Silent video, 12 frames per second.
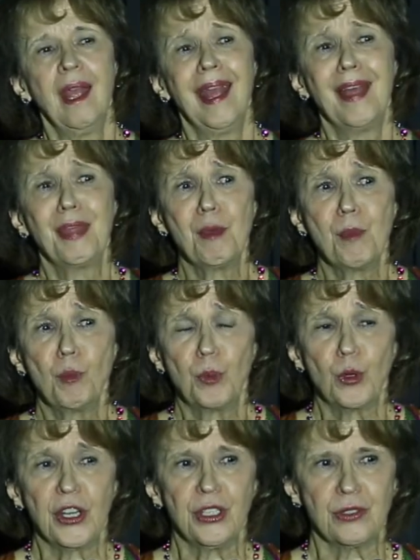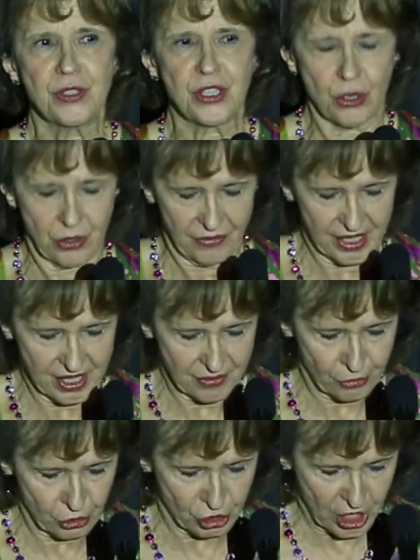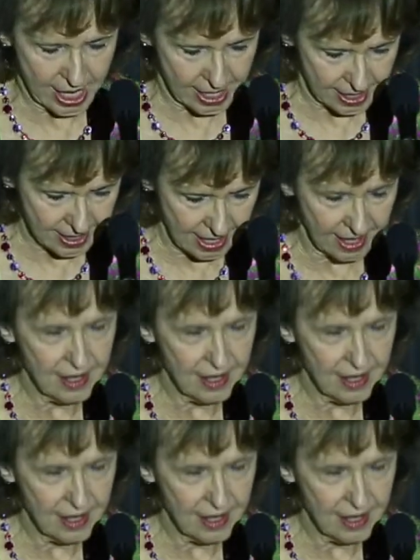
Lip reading: At the memorial service for Jay,